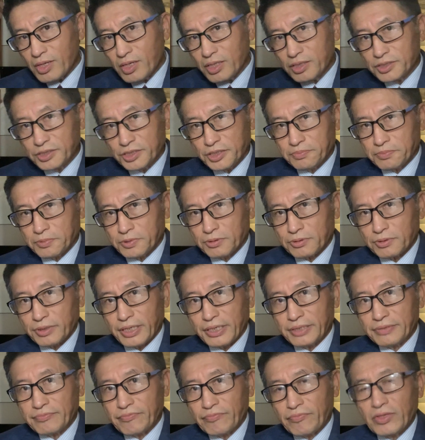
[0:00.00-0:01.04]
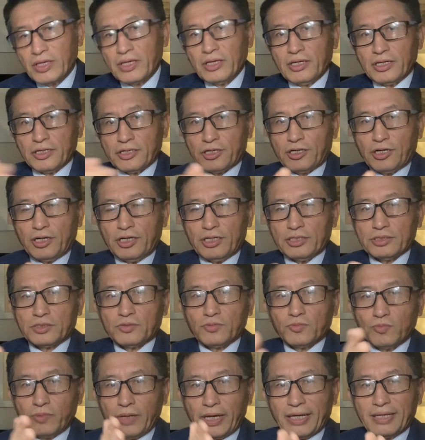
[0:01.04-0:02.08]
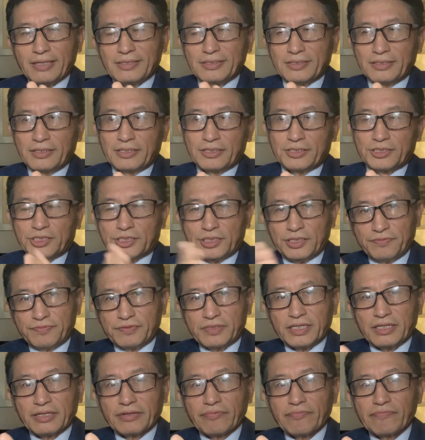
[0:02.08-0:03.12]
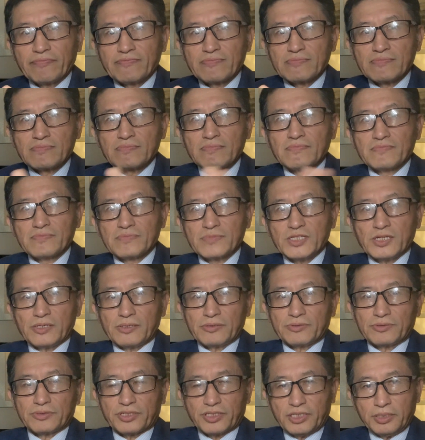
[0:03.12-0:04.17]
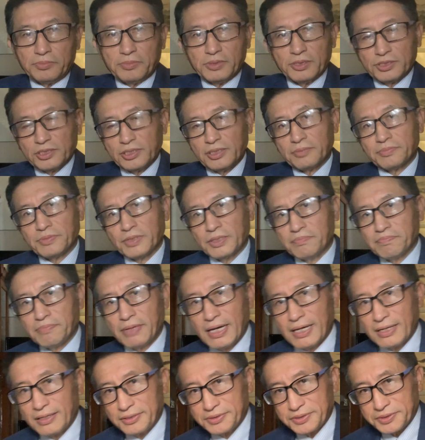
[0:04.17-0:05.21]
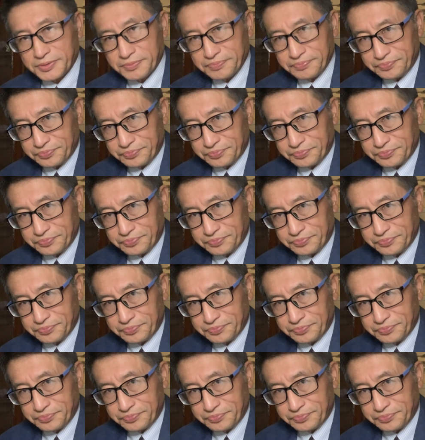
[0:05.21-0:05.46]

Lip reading: ship crane cause weight shifting, to keep the ship in balance.